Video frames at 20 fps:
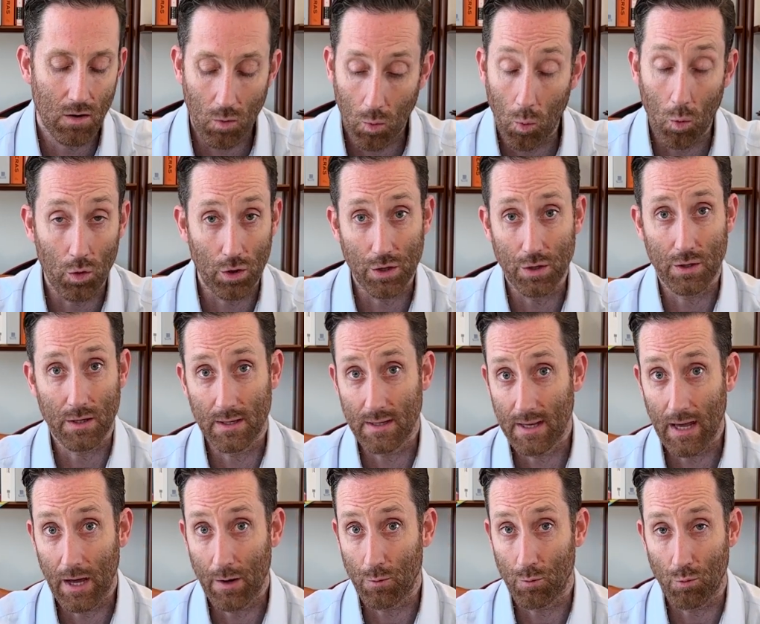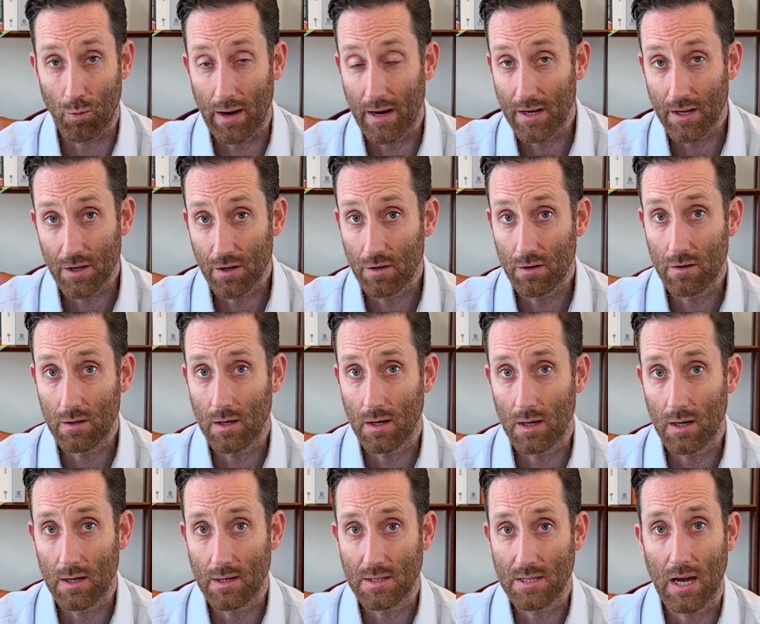or you could get radial
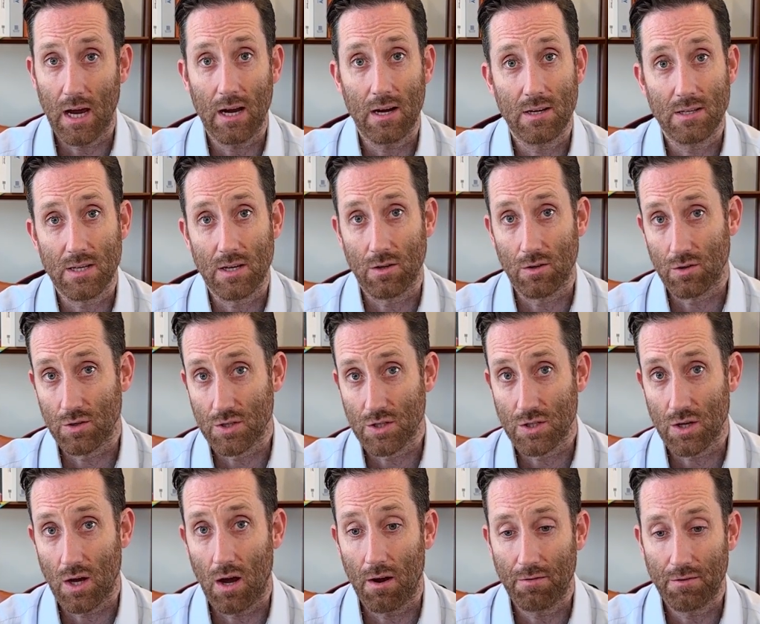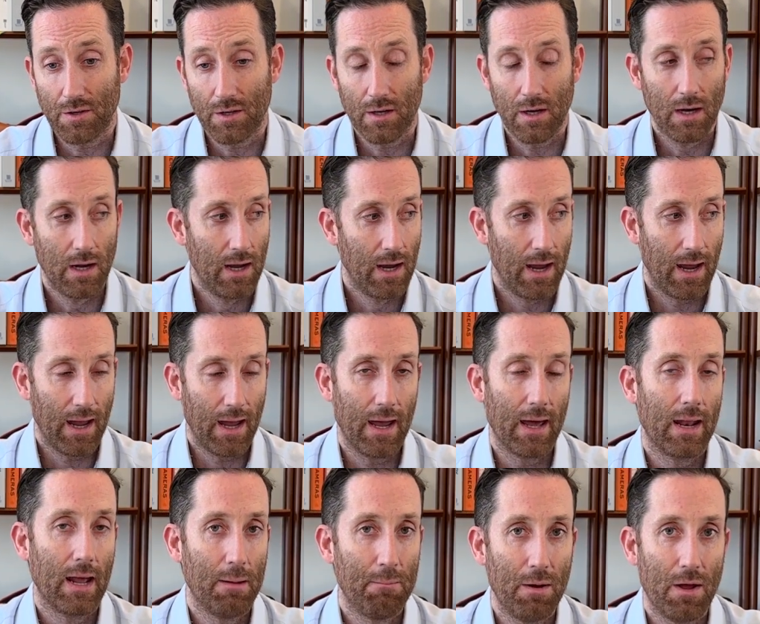tires that are a little softer,
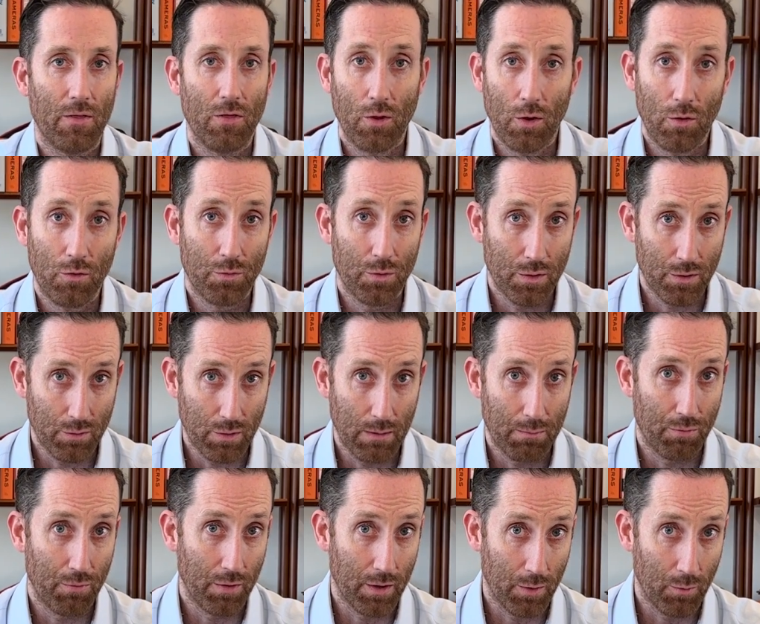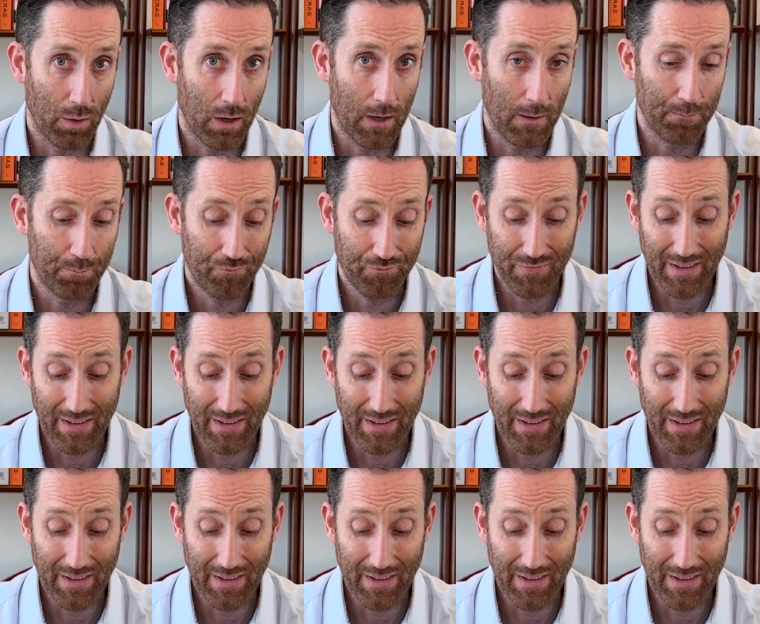and I bet those would grip really well.